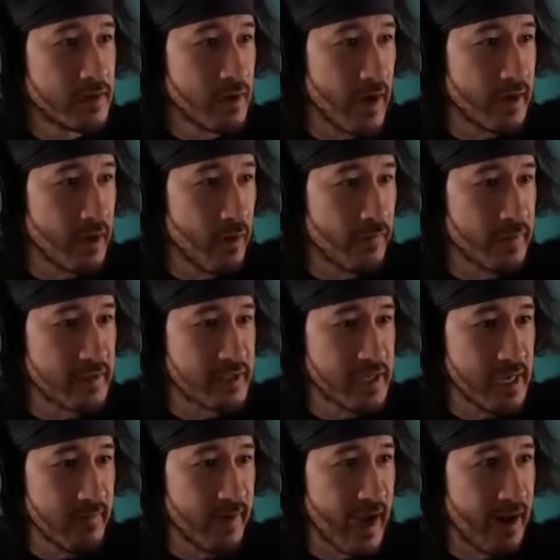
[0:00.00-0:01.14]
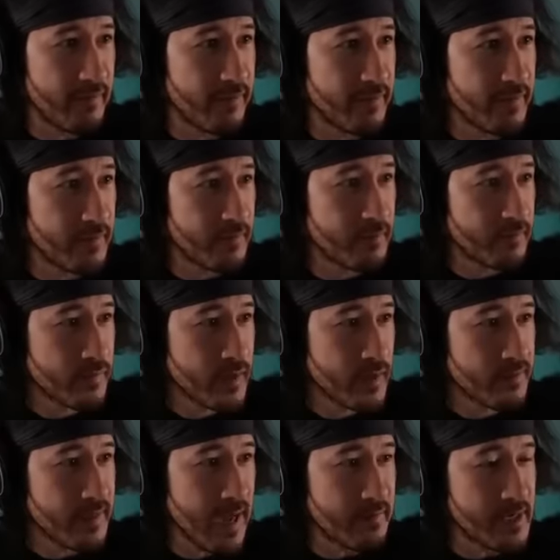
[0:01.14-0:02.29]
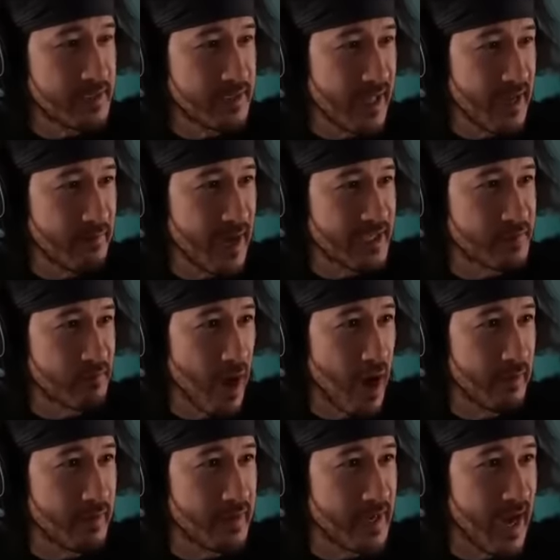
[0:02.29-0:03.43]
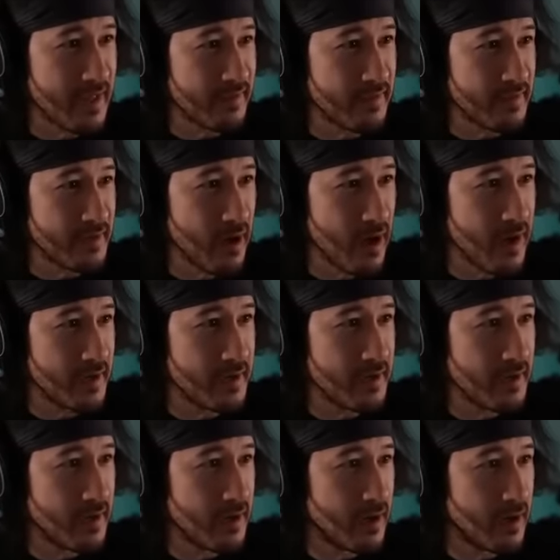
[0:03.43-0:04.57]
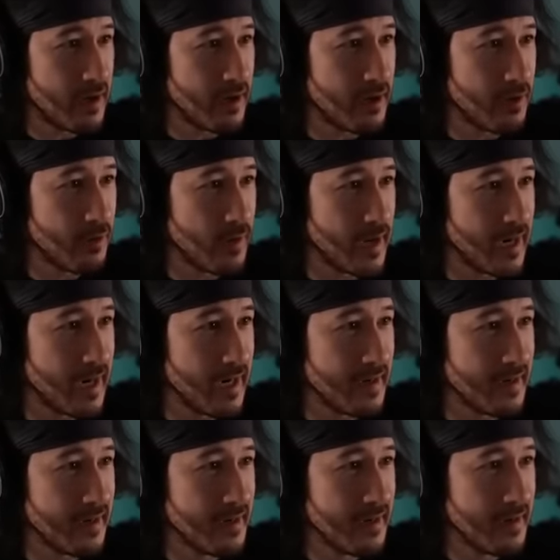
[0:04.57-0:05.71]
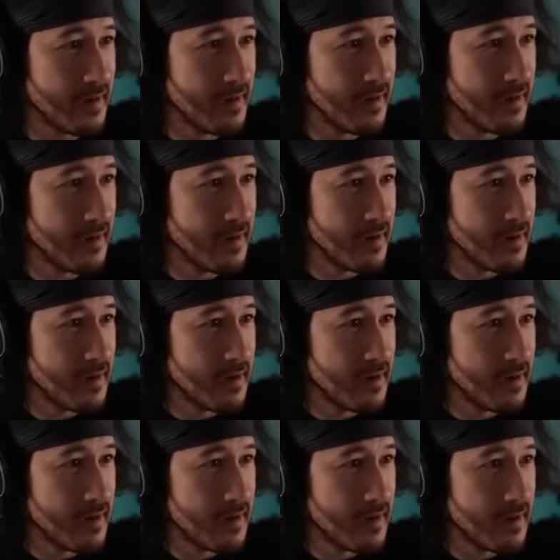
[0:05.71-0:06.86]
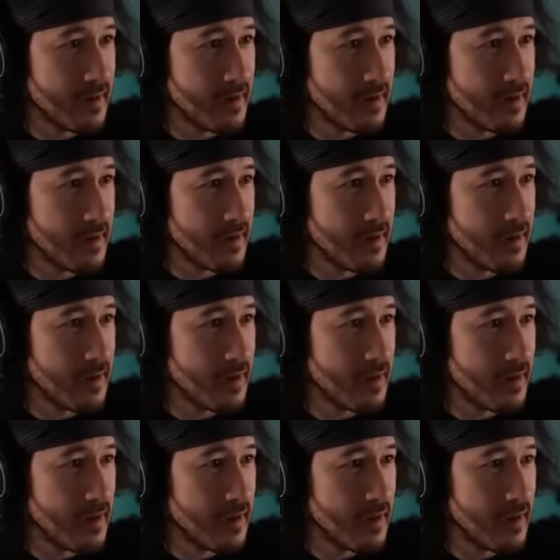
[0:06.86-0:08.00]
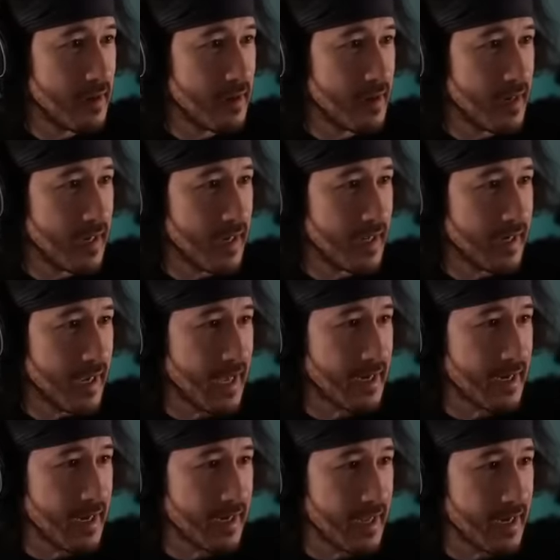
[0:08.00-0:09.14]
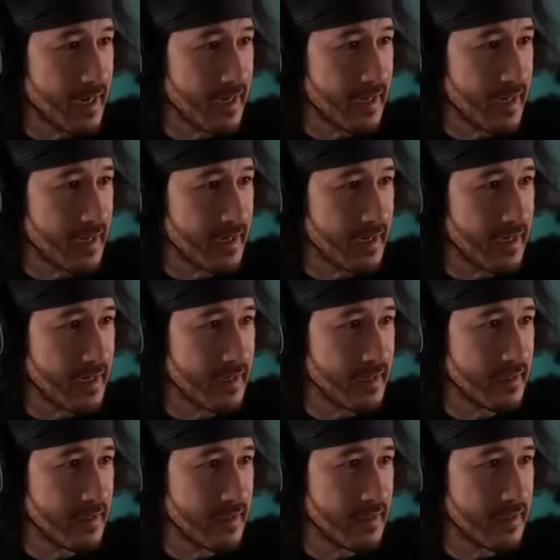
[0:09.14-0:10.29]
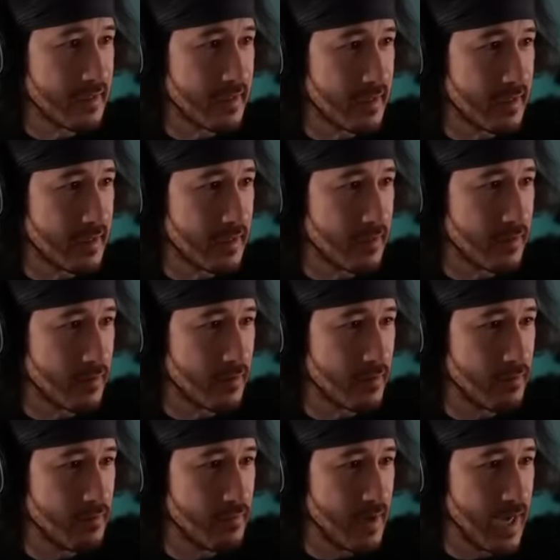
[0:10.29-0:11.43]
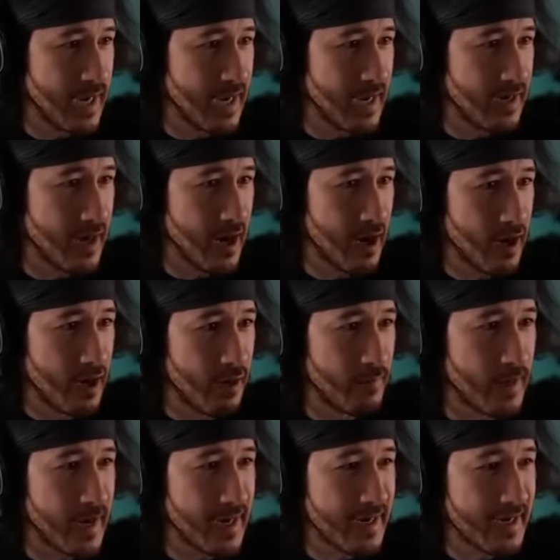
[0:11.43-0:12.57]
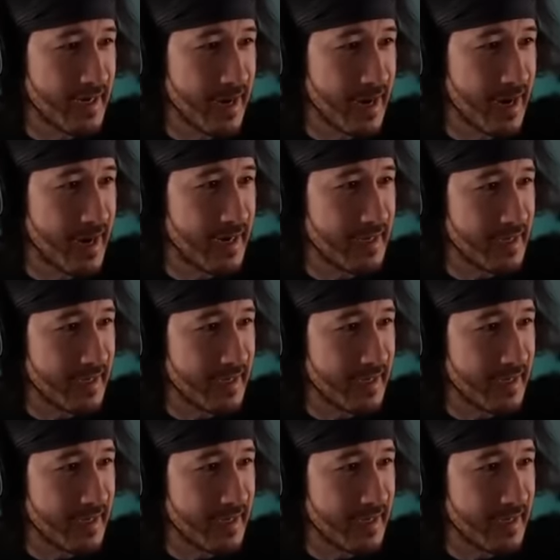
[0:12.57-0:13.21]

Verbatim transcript: Trying to go for the oh, steam oh, valve. That means the landmine's probably not gone. Oh, Wade. It's probably fine. Yeah, I got it. I got it. I got it. I got it. Oh, man. Oh, oh, my no. God.